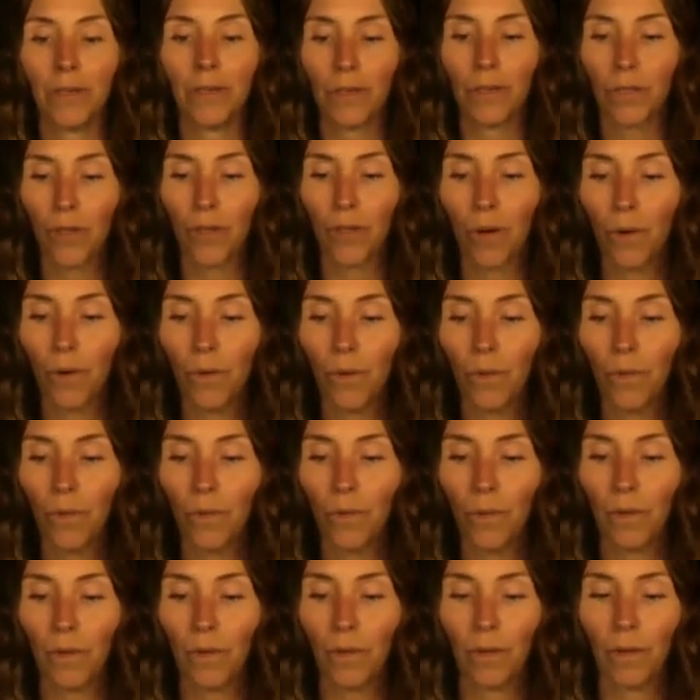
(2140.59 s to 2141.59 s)

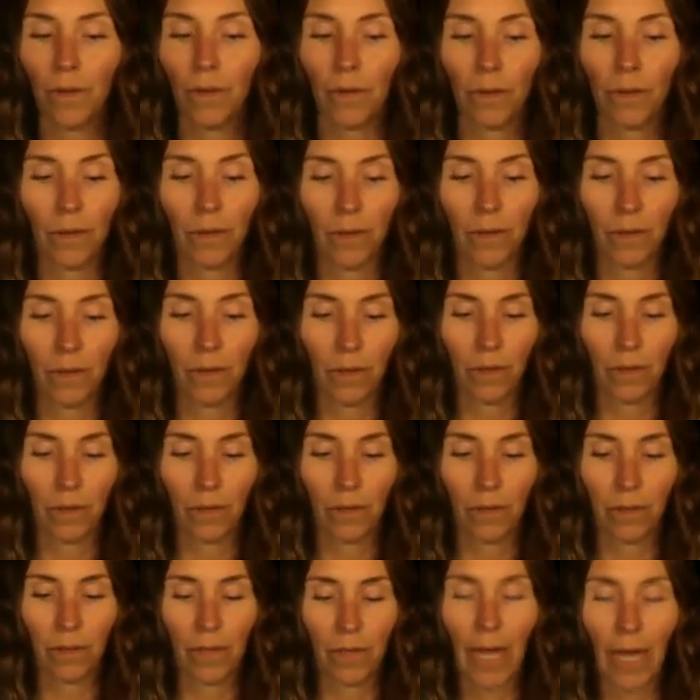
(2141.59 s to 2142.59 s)
So
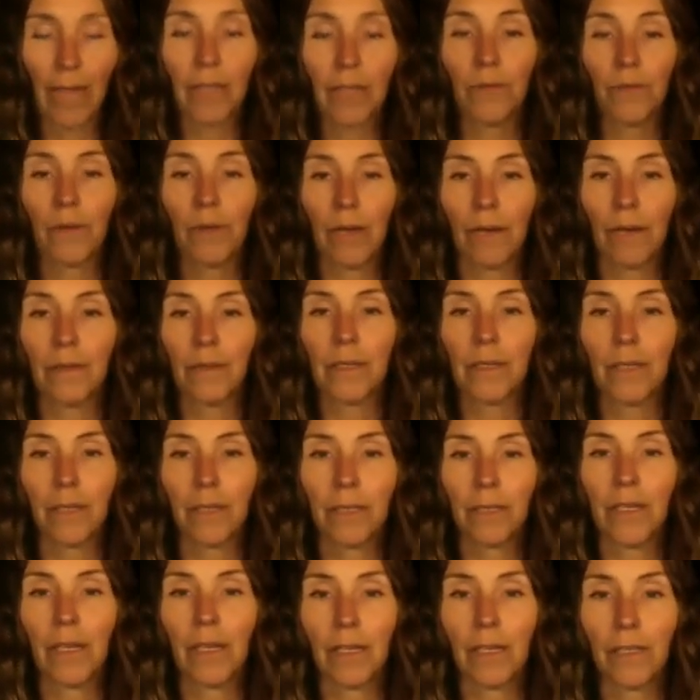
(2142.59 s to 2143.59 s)
that's what I was
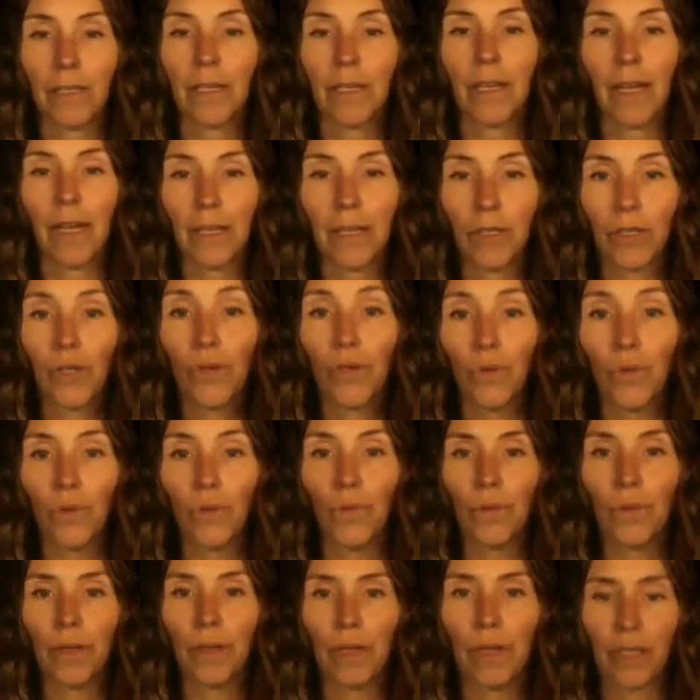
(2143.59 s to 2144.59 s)
listening today too.